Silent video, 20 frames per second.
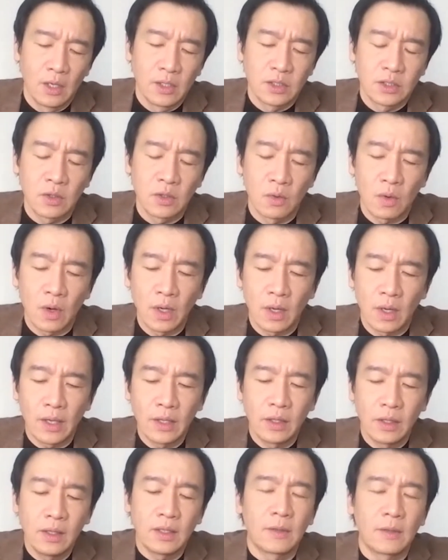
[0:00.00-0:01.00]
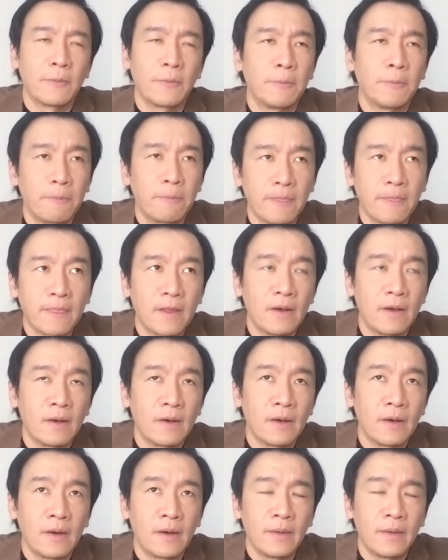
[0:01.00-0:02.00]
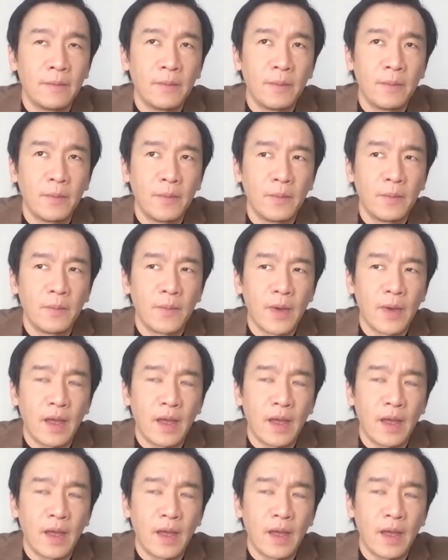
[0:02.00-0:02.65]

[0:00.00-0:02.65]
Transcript: So I, I think um,